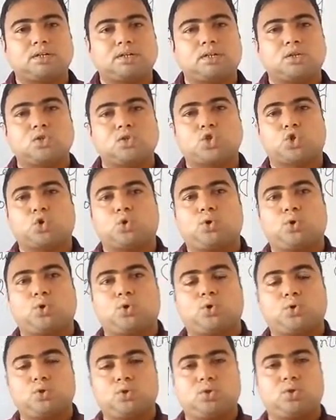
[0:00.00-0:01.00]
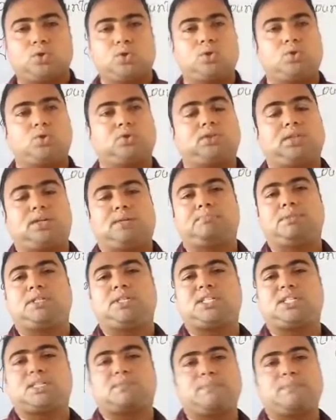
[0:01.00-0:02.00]
So the
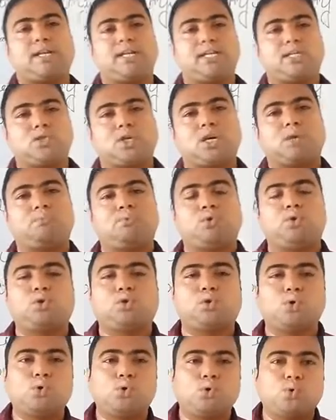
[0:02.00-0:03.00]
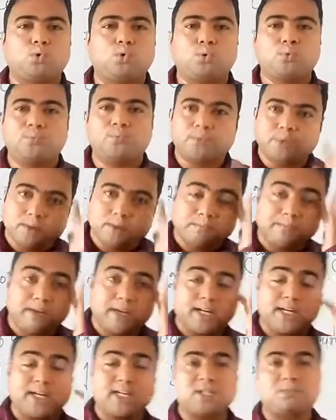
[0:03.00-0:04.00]
businessman is able to make
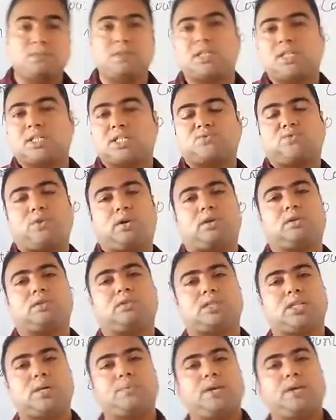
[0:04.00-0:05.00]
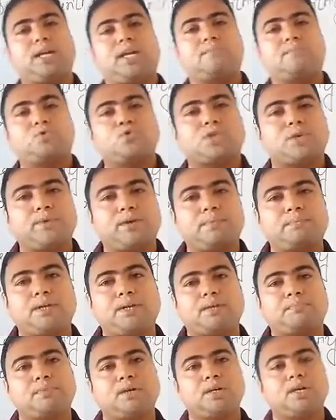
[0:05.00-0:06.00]
its business for 7 AM to 7
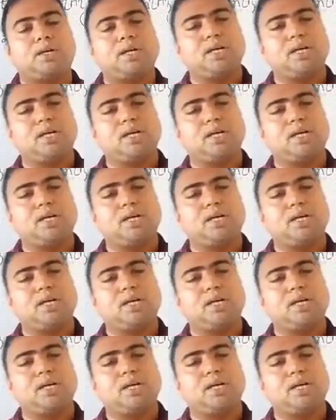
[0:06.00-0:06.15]
PM.